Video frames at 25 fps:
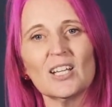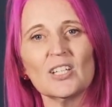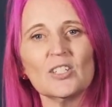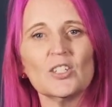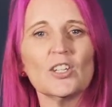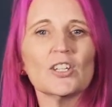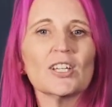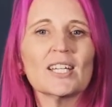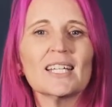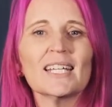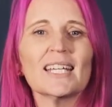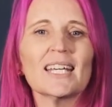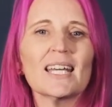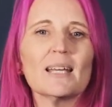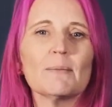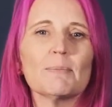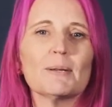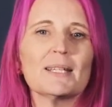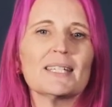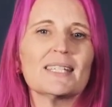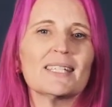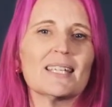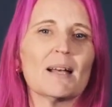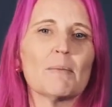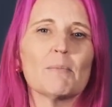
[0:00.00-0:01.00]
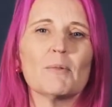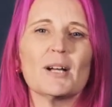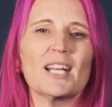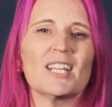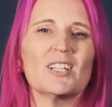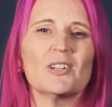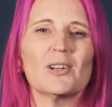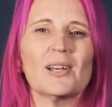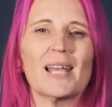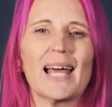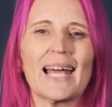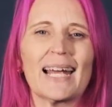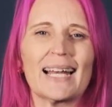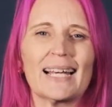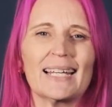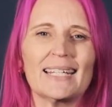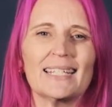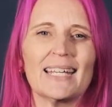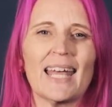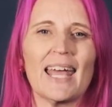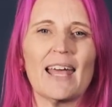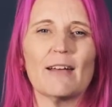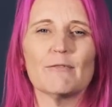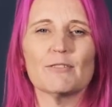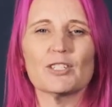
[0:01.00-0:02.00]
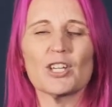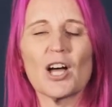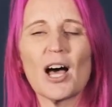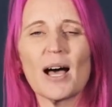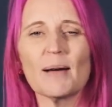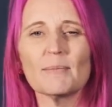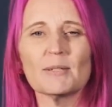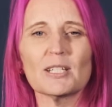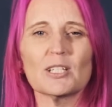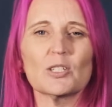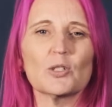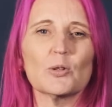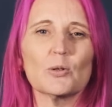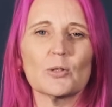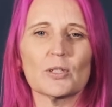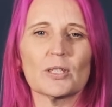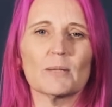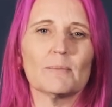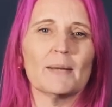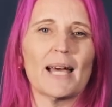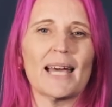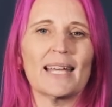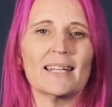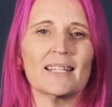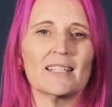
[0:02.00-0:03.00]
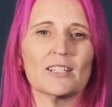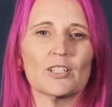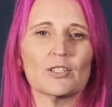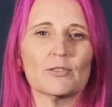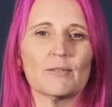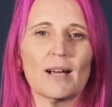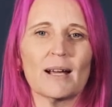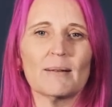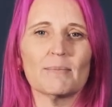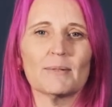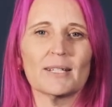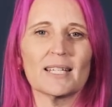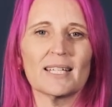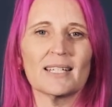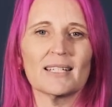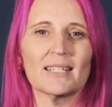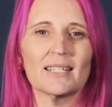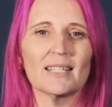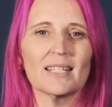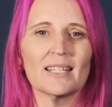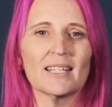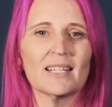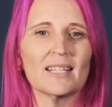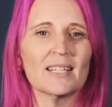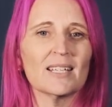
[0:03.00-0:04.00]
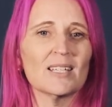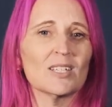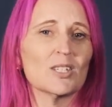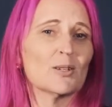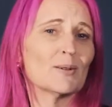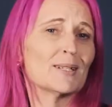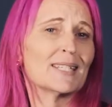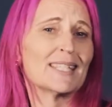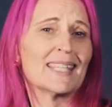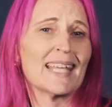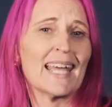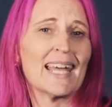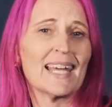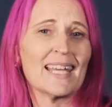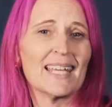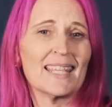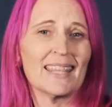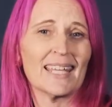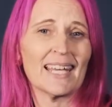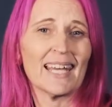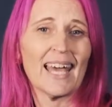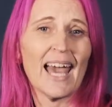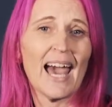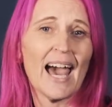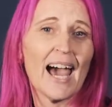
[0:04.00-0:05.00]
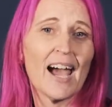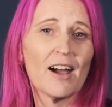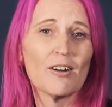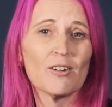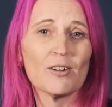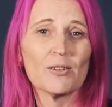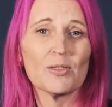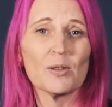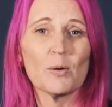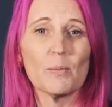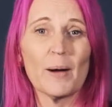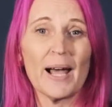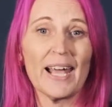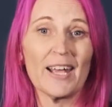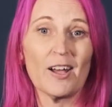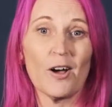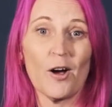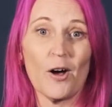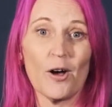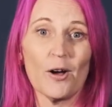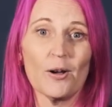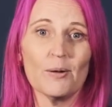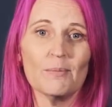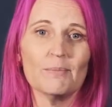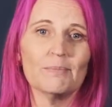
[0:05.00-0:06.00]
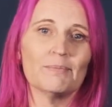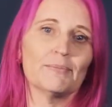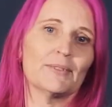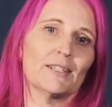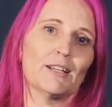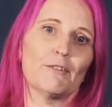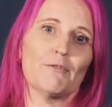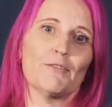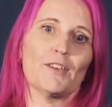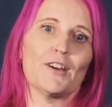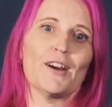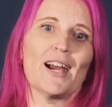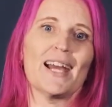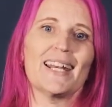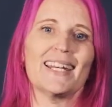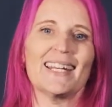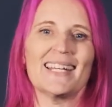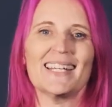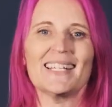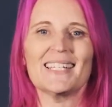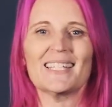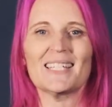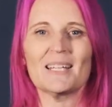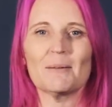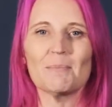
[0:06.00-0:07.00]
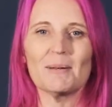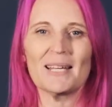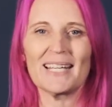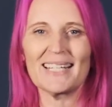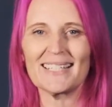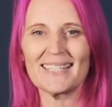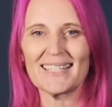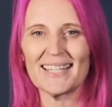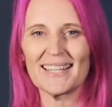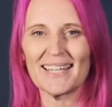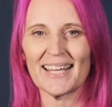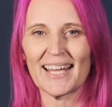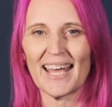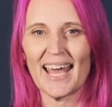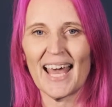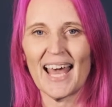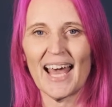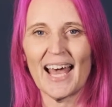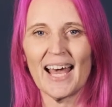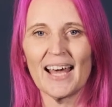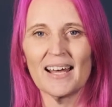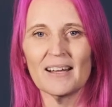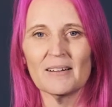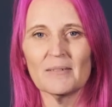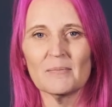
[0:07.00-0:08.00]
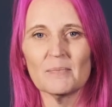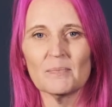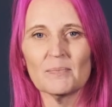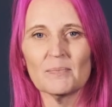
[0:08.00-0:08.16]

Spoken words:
You can keep it somewhere you're likely to have time to talk to them uninterrupted. So is that in the car on the way home, if there aren't any siblings in the car?